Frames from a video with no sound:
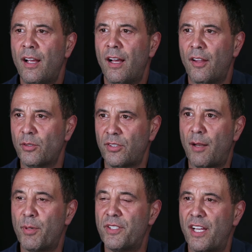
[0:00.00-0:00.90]
there was a lot
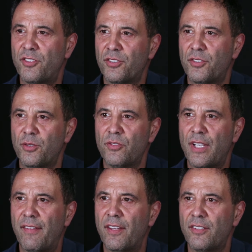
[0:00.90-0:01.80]
of potential students
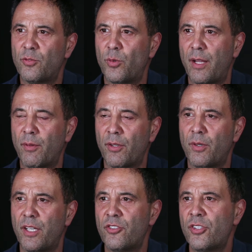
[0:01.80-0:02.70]
had they just weren't able to
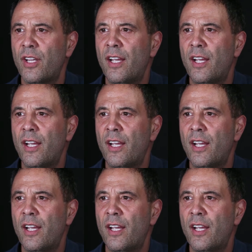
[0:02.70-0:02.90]
reach.